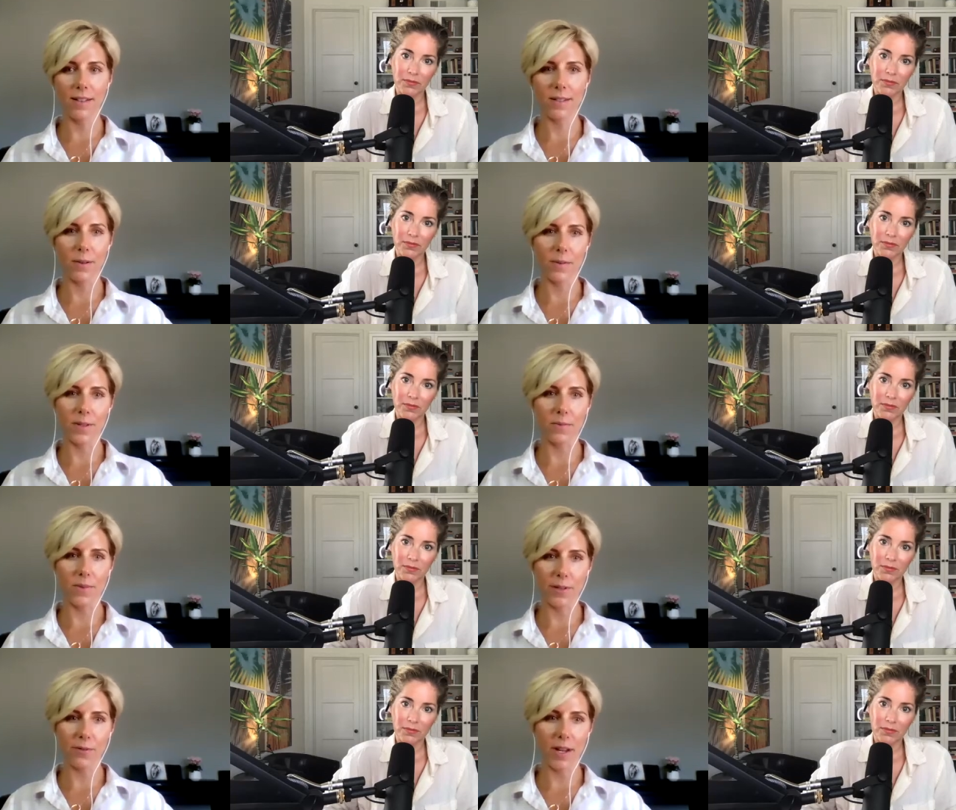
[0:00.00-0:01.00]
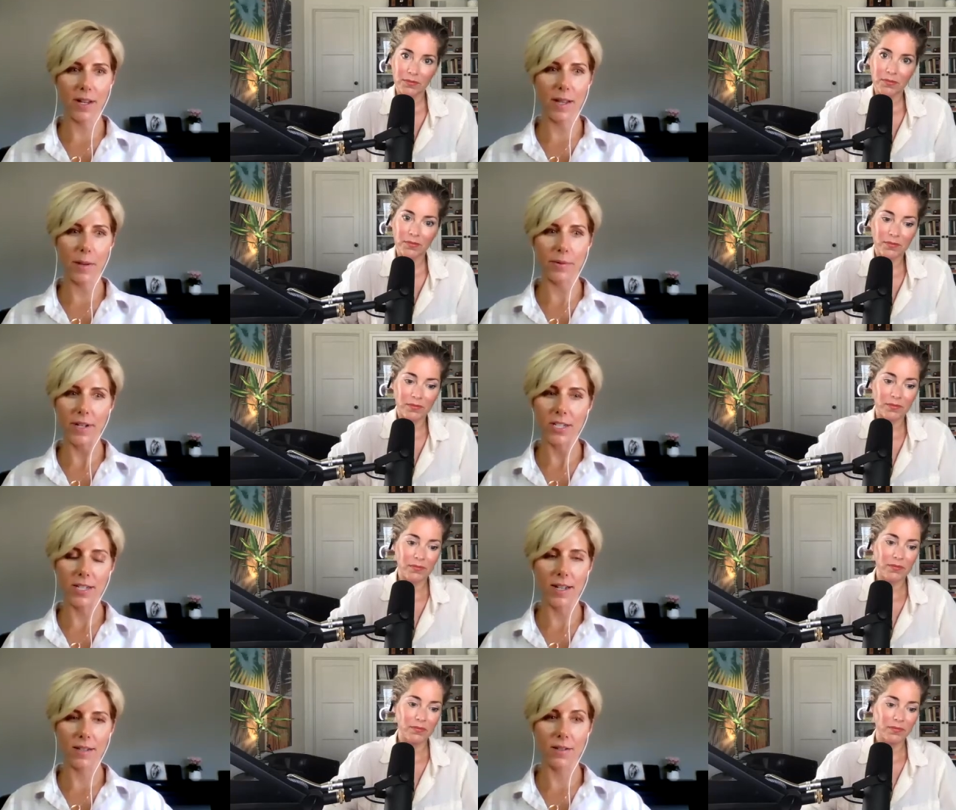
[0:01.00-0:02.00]
Speaker 1: So it was a really great collaboration.
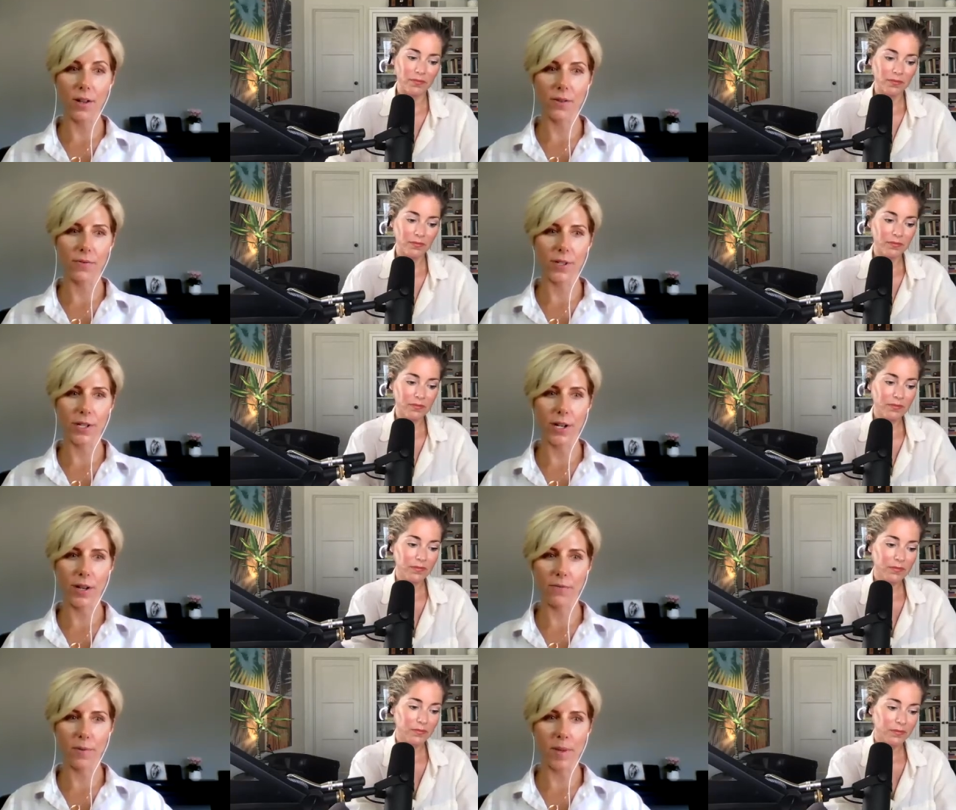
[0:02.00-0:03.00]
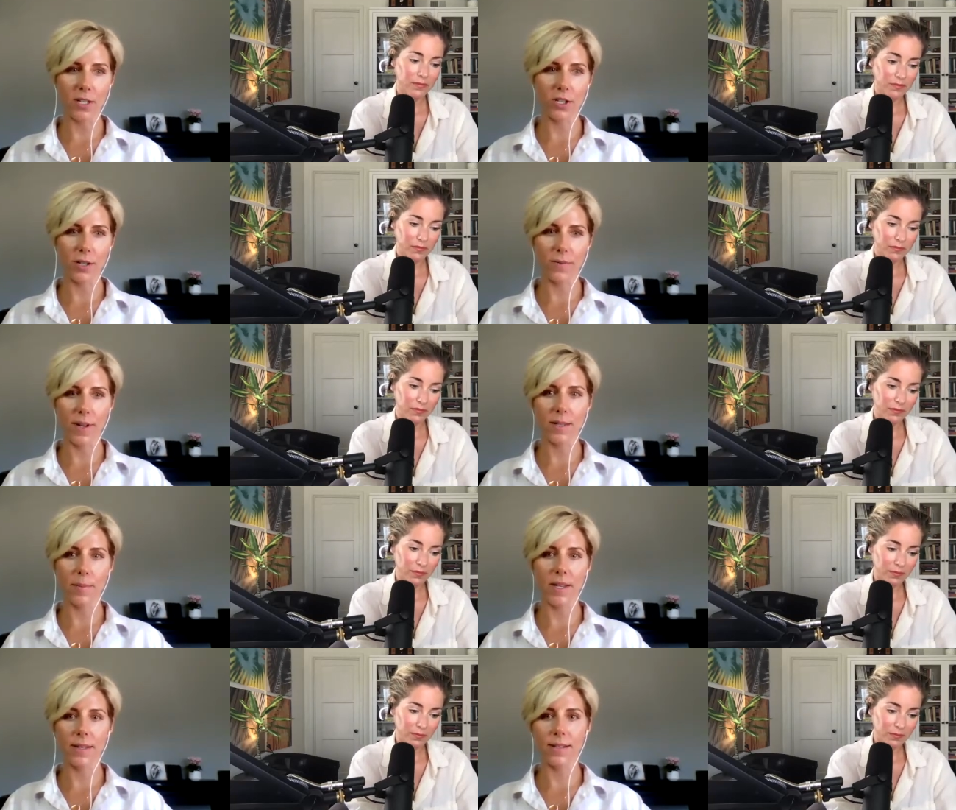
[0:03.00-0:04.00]
Has a lot of really good information and
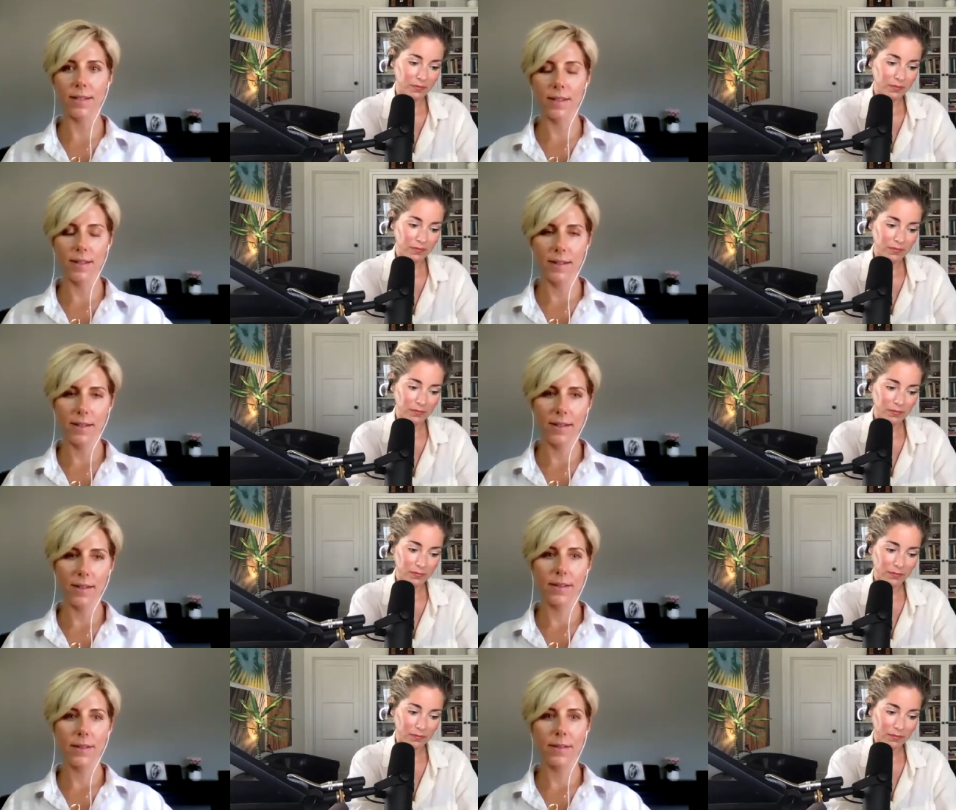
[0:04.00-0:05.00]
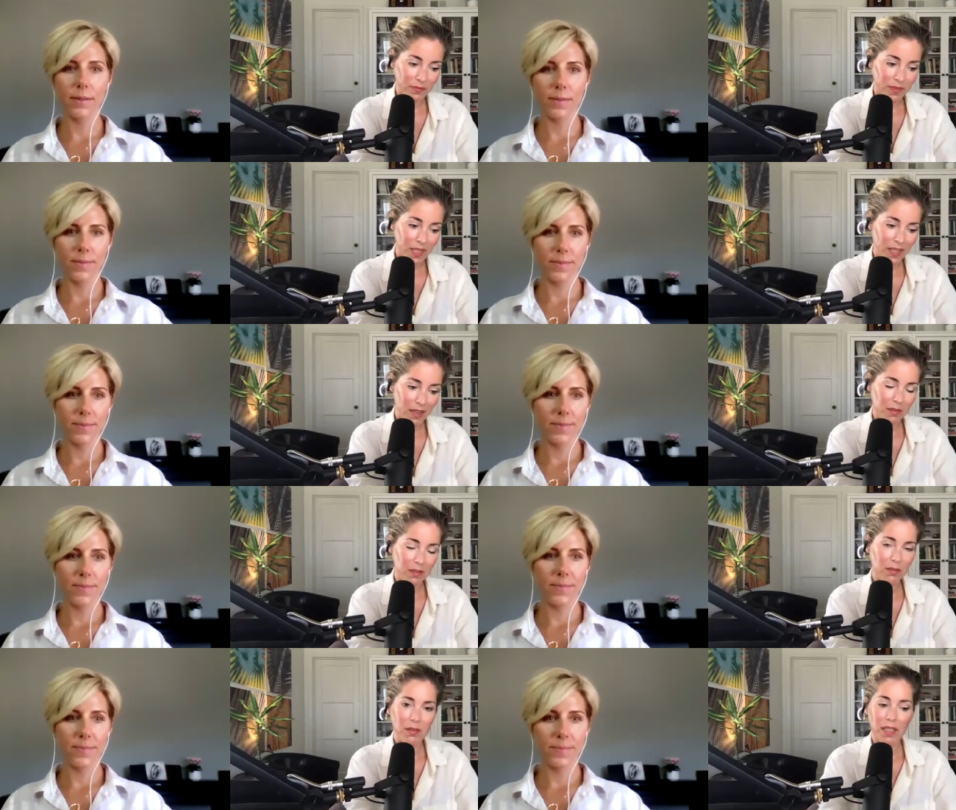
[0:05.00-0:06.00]
recipes.
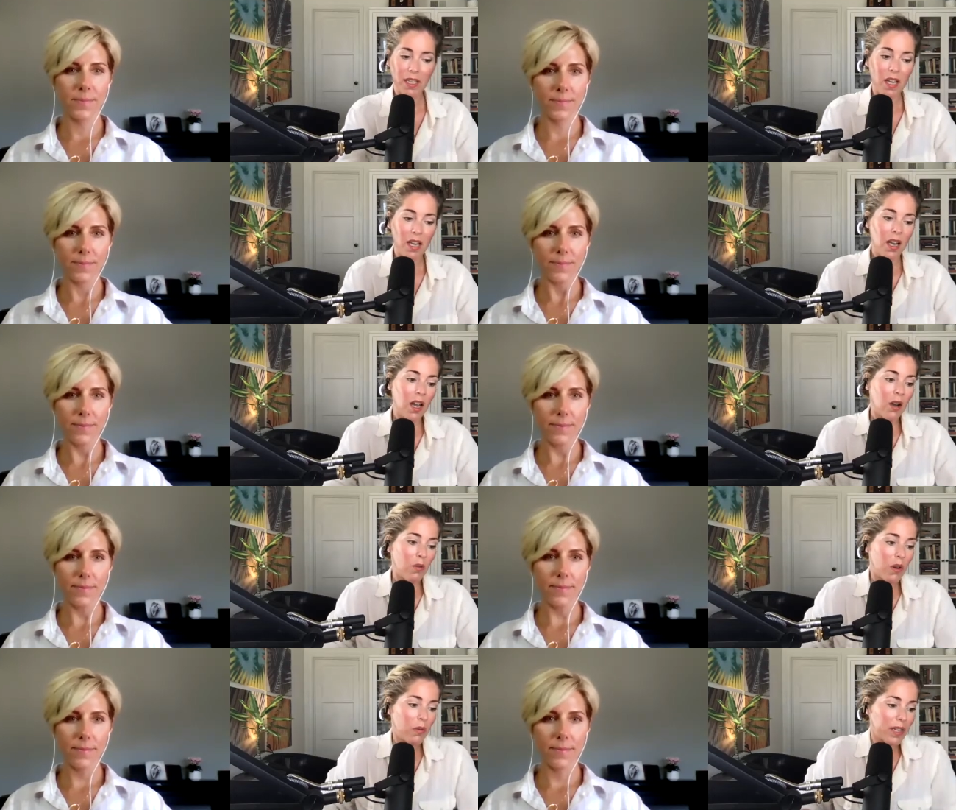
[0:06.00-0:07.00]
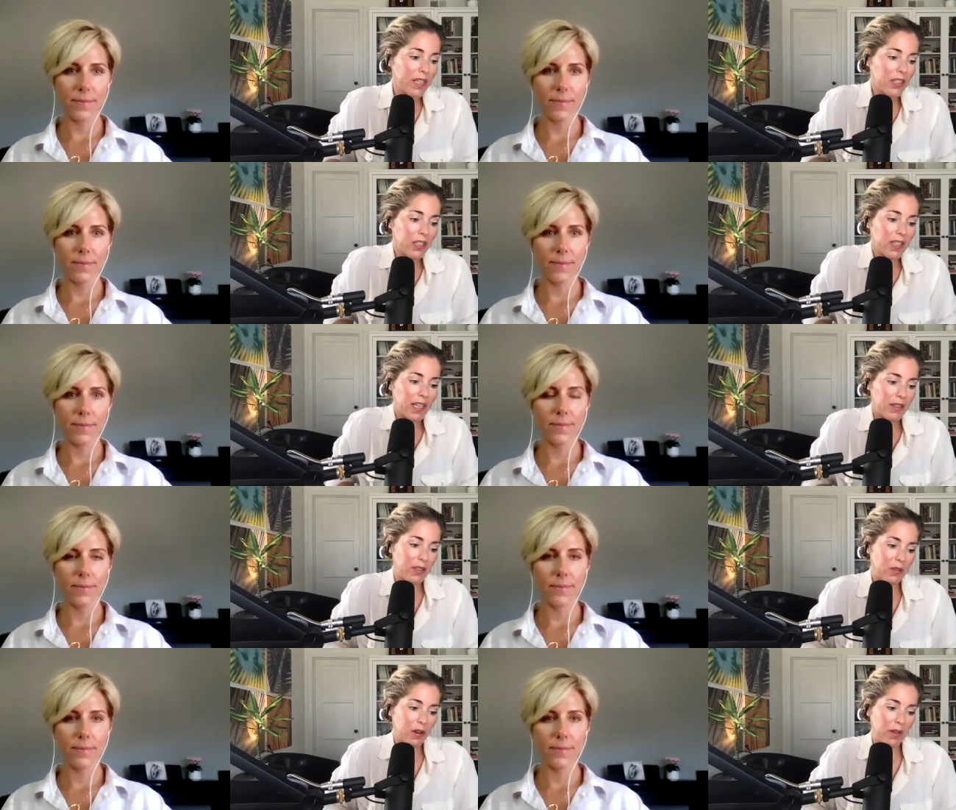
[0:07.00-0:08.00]
Speaker 2: Absolutely. Well, we're going to turn now to
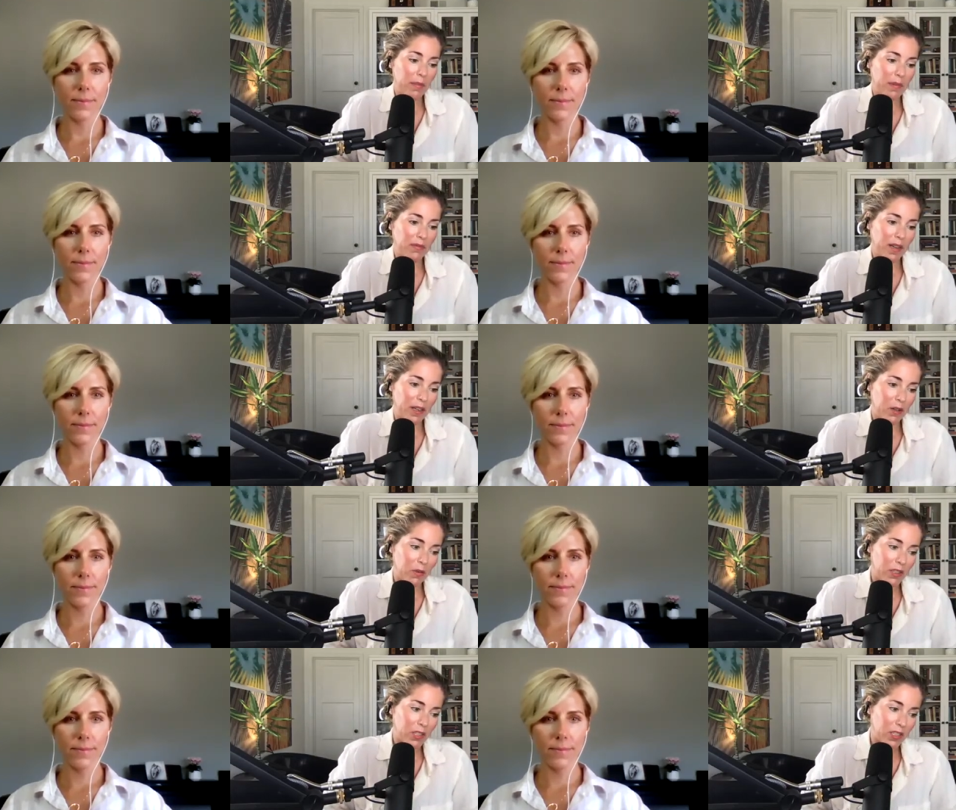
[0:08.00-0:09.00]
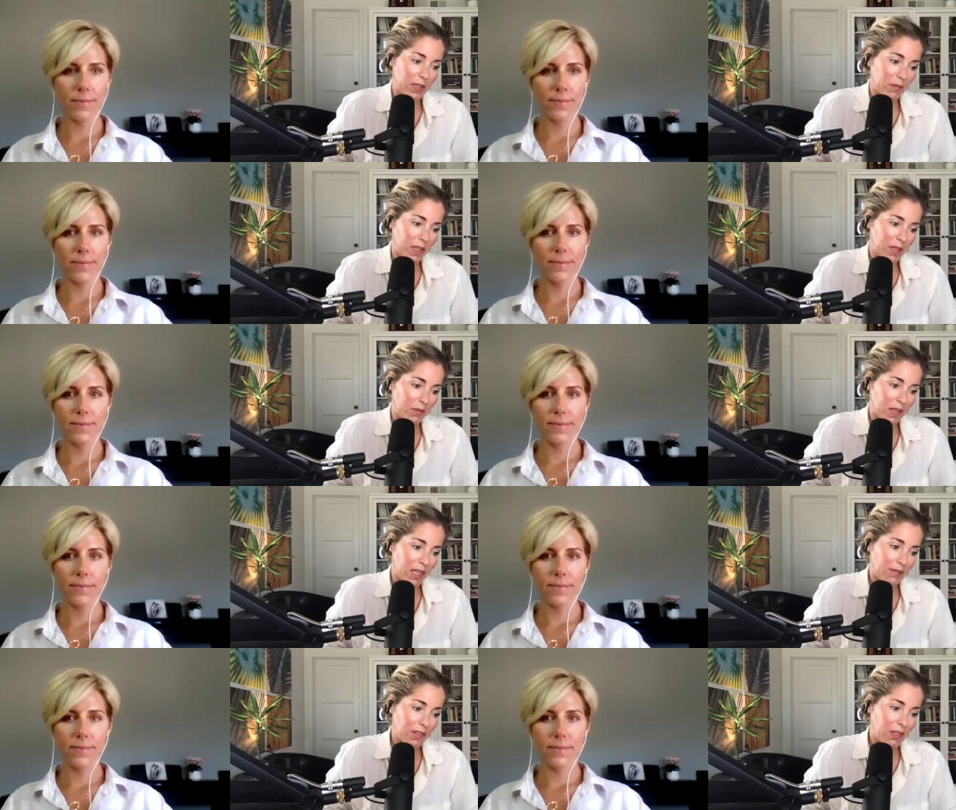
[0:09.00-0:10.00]
our rapid fire questions because we're kind of
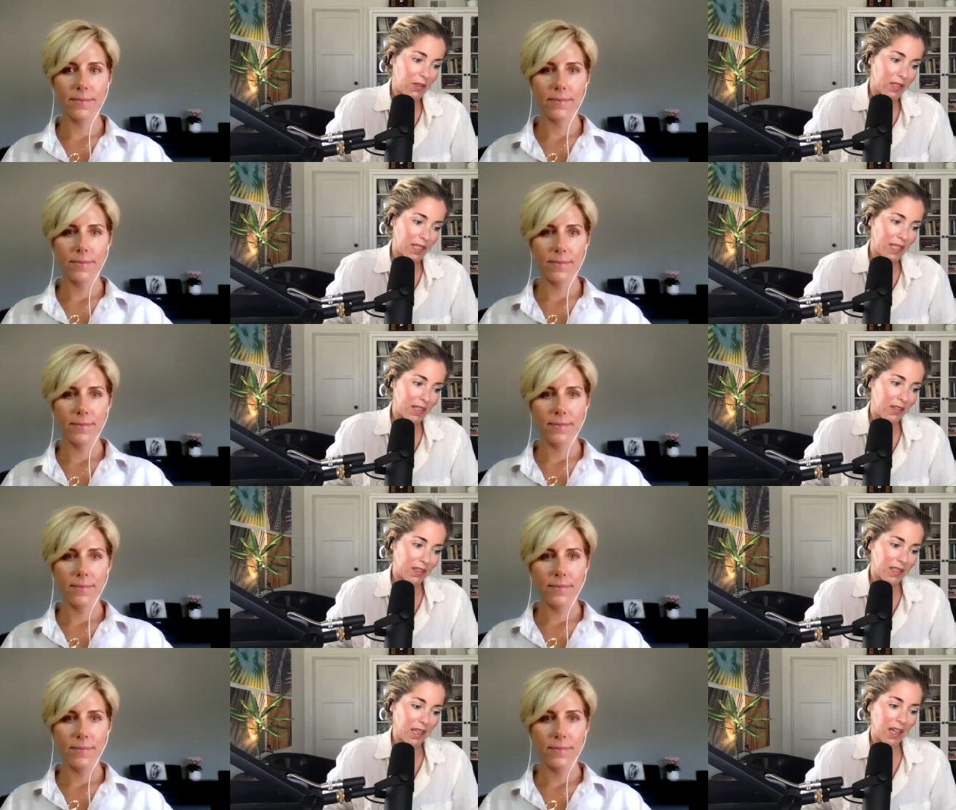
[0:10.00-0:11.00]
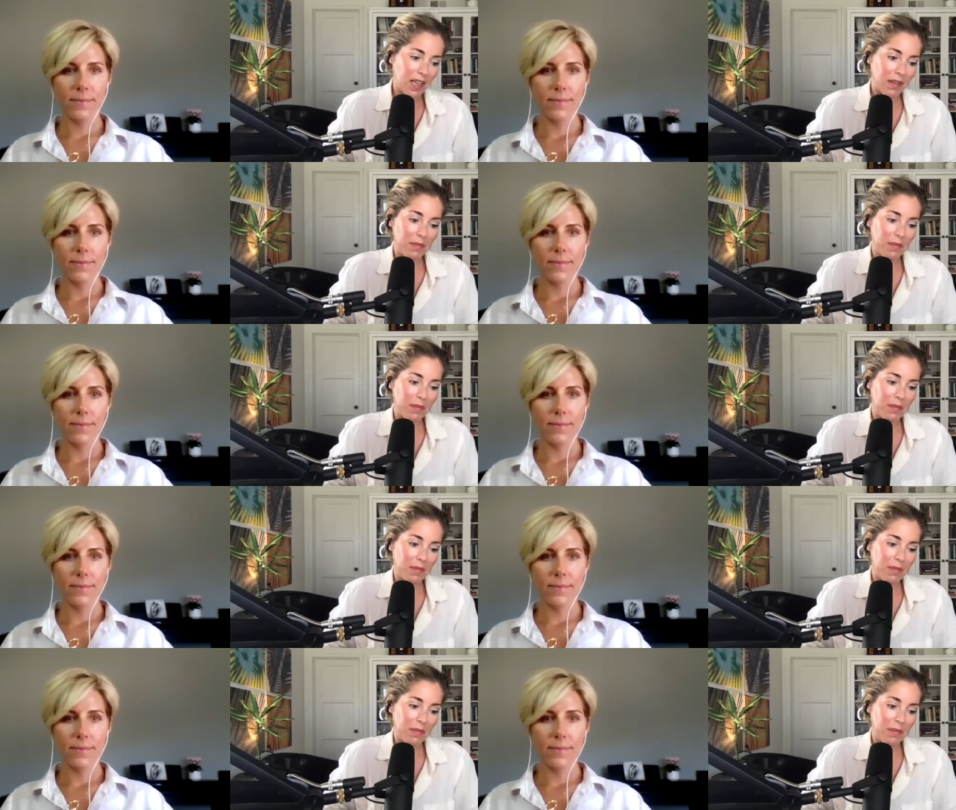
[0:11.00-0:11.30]
closing in on time,